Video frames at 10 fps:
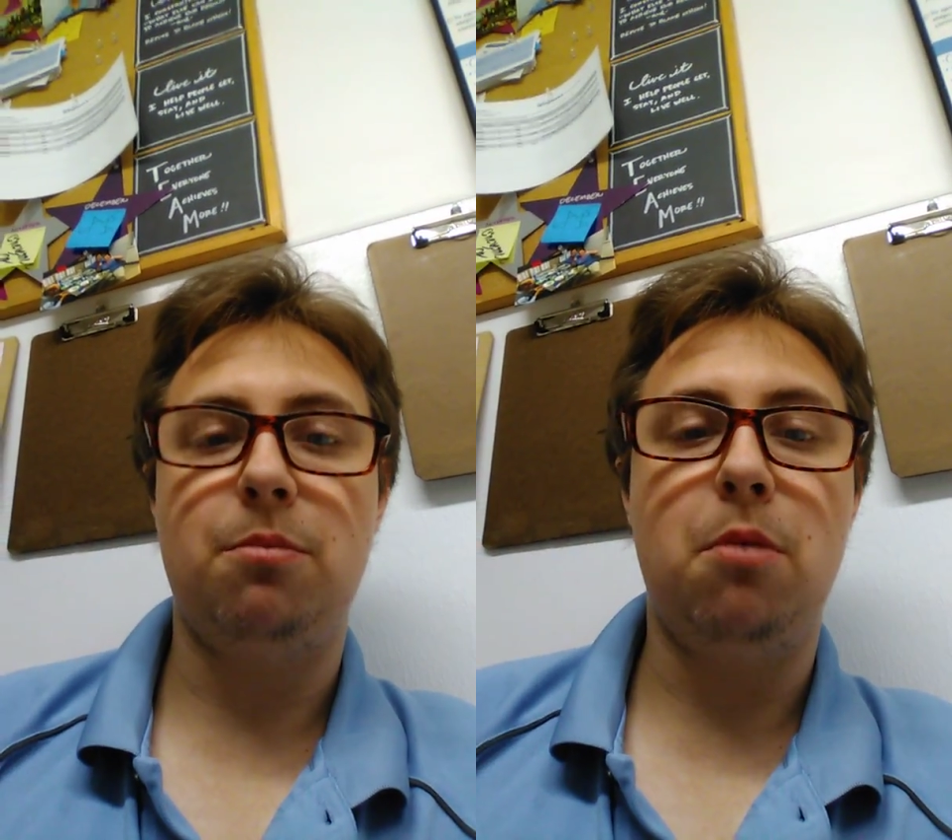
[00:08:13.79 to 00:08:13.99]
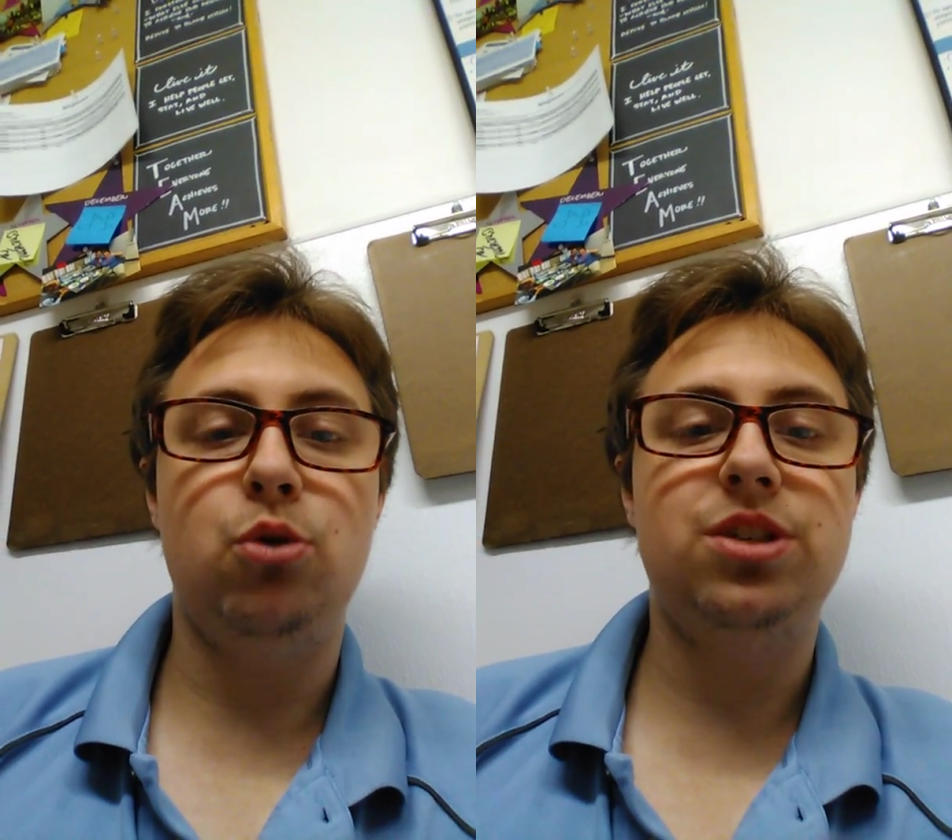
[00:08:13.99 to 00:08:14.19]

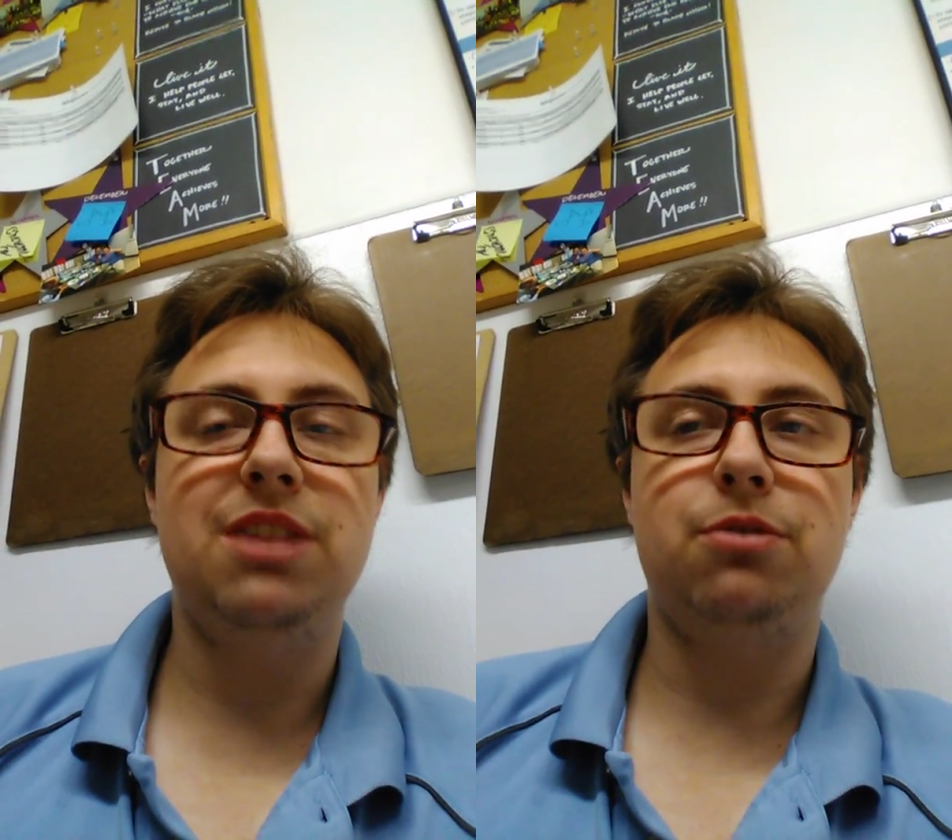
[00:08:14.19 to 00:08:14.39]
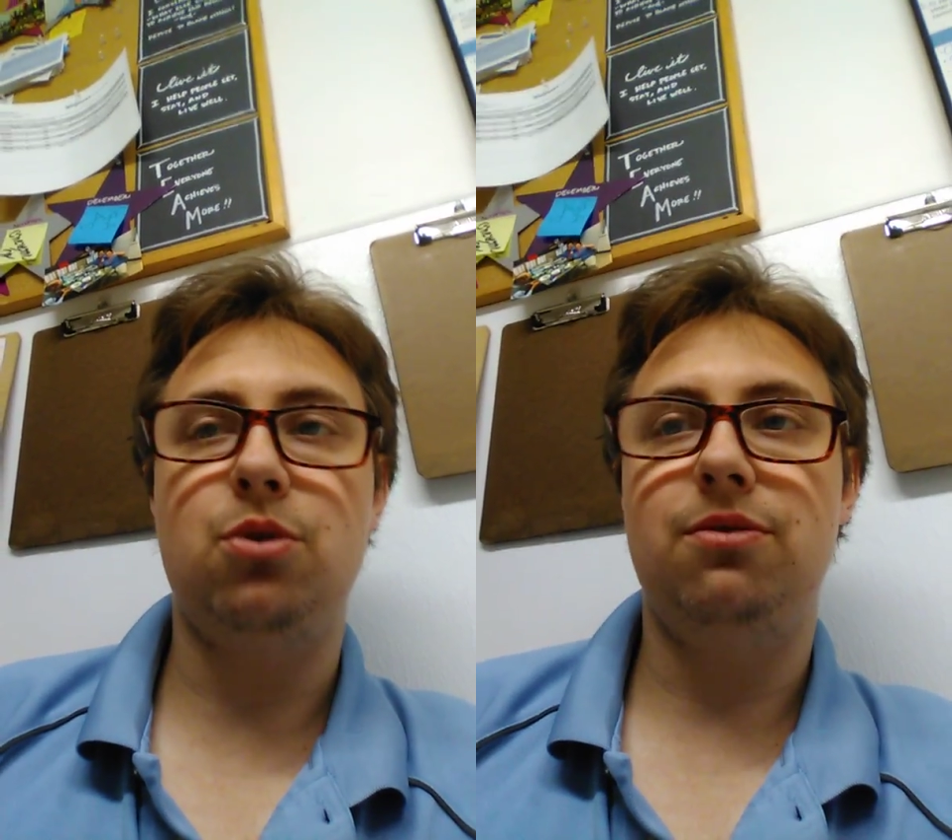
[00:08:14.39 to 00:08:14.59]
were most
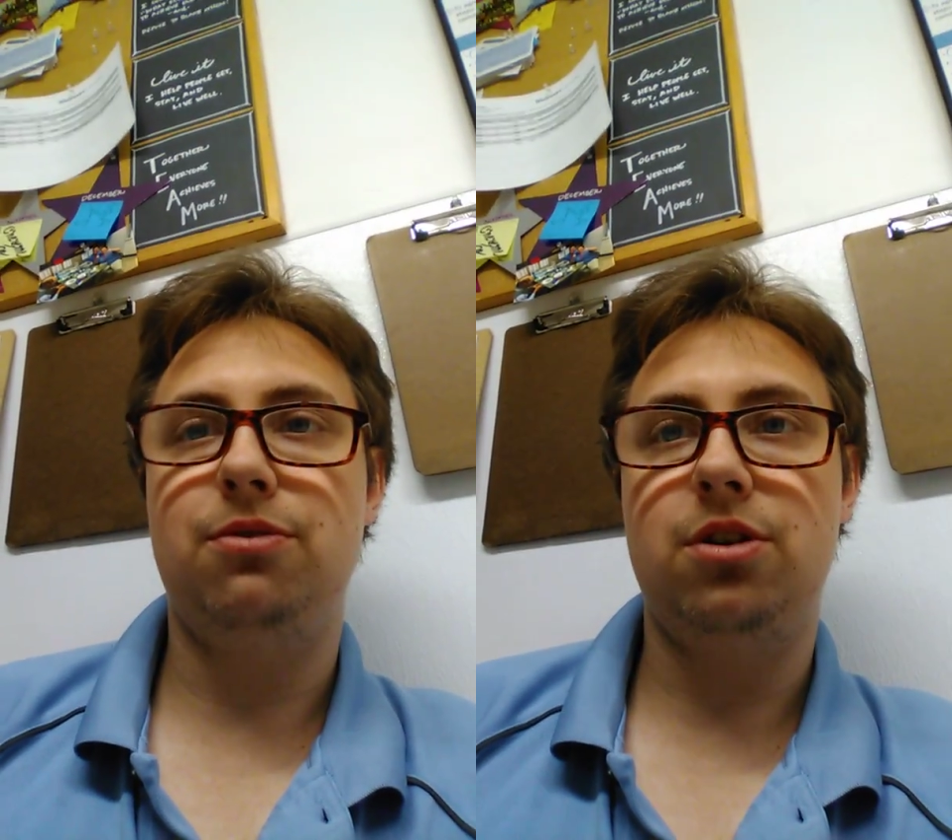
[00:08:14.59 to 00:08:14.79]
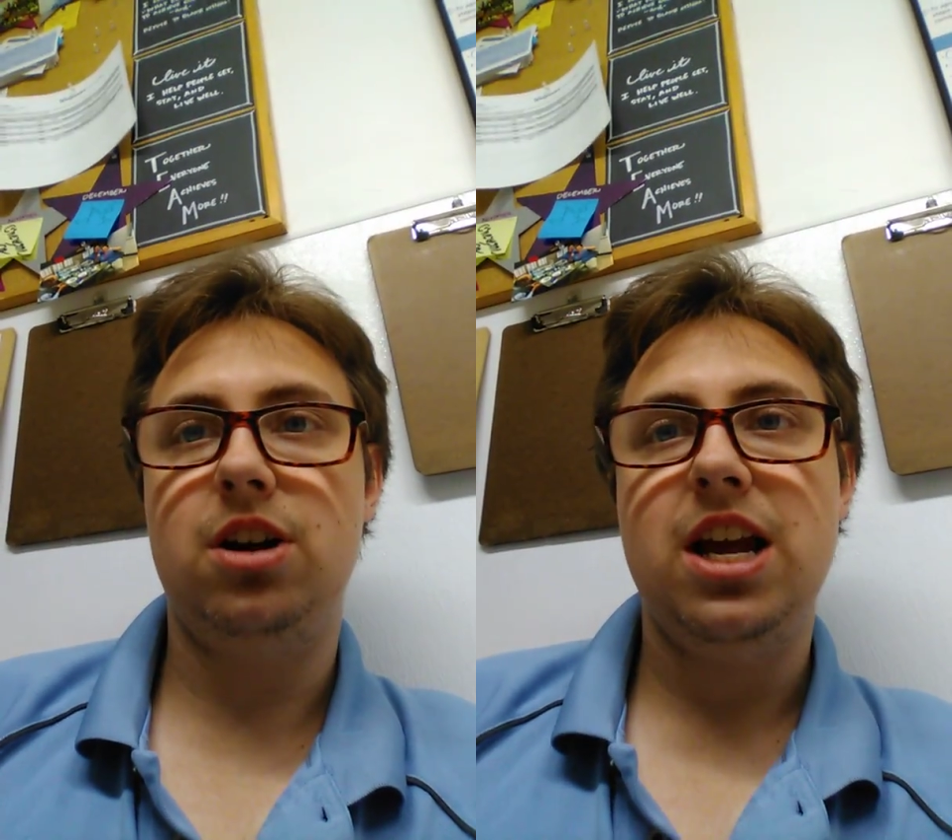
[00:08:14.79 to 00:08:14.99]
difficult
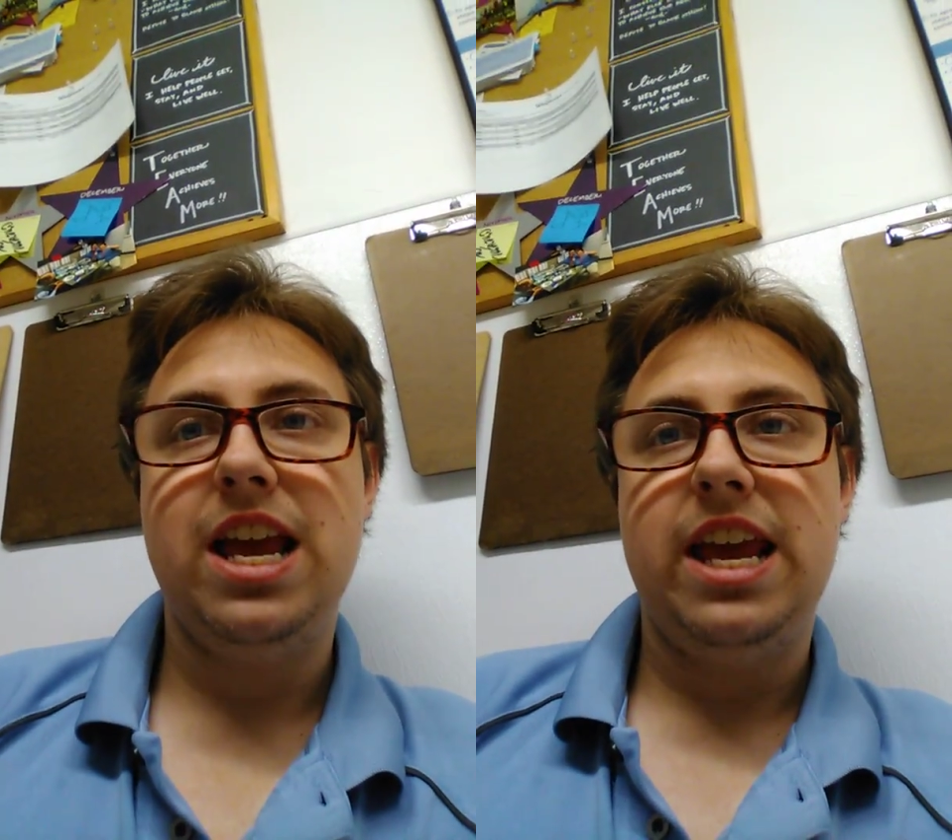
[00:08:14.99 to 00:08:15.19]
for